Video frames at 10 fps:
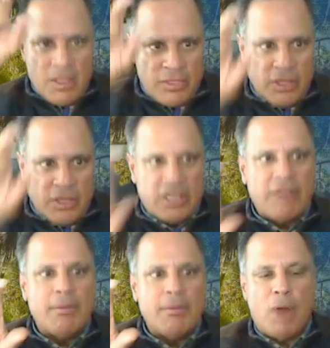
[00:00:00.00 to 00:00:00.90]
the
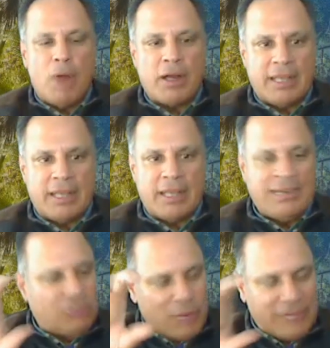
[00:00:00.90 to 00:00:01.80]
government market, and this
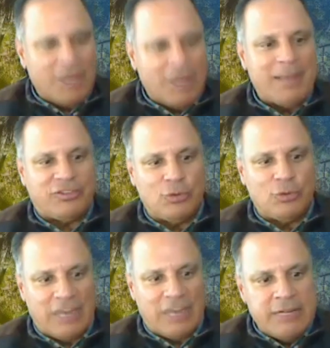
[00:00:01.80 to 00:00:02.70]
is what I tell my
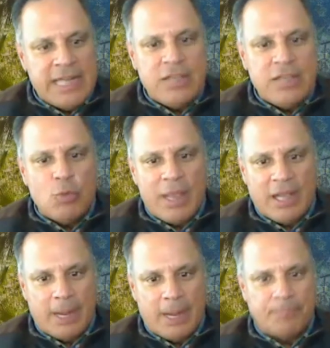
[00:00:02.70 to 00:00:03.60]
students every day you wake
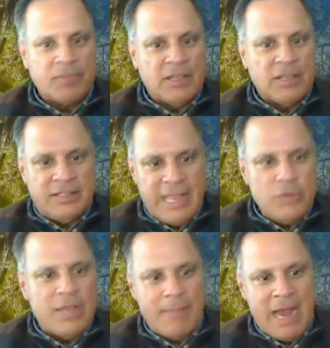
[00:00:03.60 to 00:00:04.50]
up, the day you
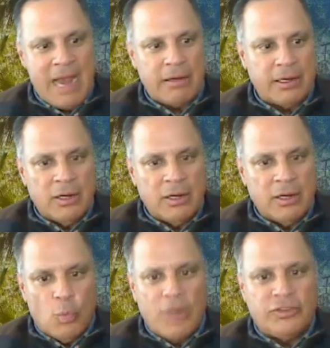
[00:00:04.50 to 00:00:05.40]
get married,
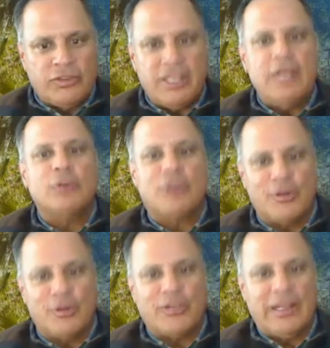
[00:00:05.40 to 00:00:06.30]
what is the yield
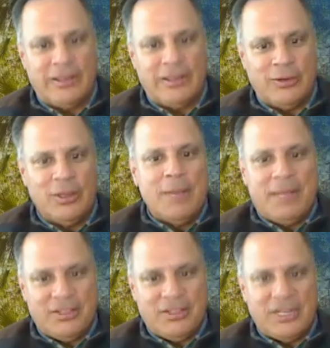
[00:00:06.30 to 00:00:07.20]
curve telling you?
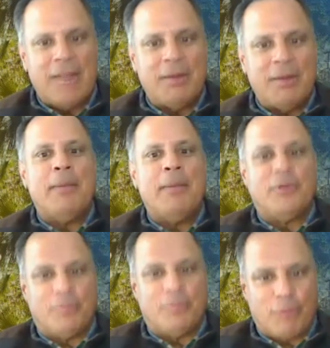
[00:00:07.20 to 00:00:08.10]
Because then I'm going to be able
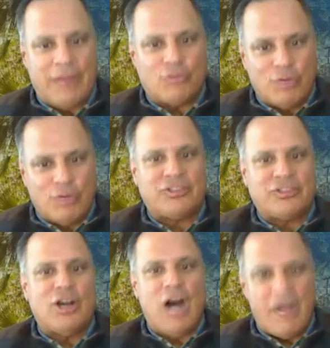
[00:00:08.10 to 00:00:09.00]
to price risk
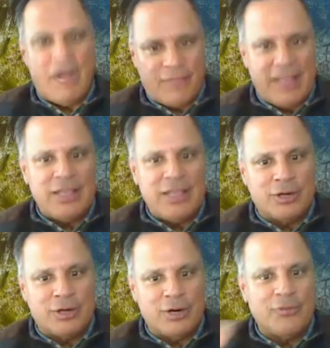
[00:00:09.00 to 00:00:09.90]
off that yield
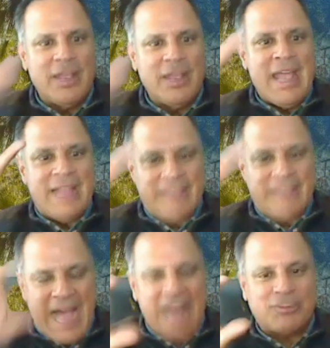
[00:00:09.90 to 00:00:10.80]
curve and to
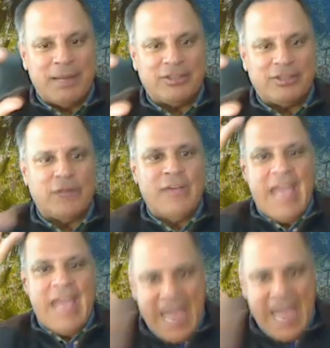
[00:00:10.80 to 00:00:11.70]
ask myself,
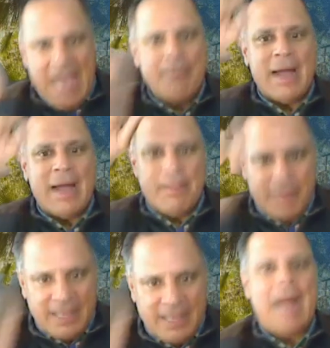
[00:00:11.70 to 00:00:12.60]
am I
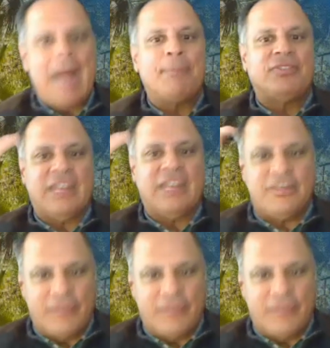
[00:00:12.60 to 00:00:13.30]
being compensated